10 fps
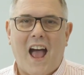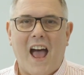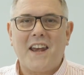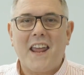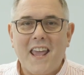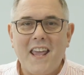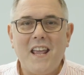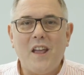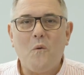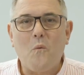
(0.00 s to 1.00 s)
And
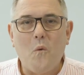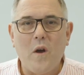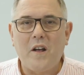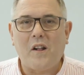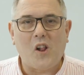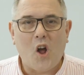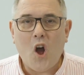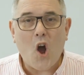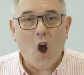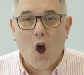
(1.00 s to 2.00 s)
he will
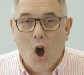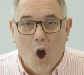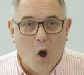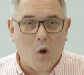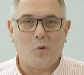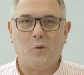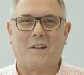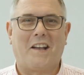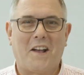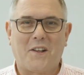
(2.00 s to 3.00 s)

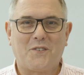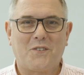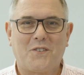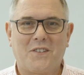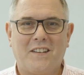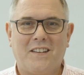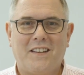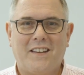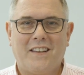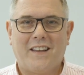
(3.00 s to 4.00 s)
hold us
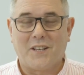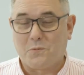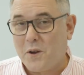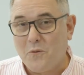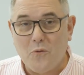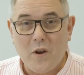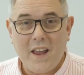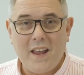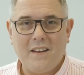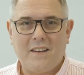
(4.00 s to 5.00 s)
as we
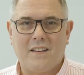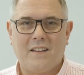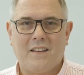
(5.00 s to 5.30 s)
read,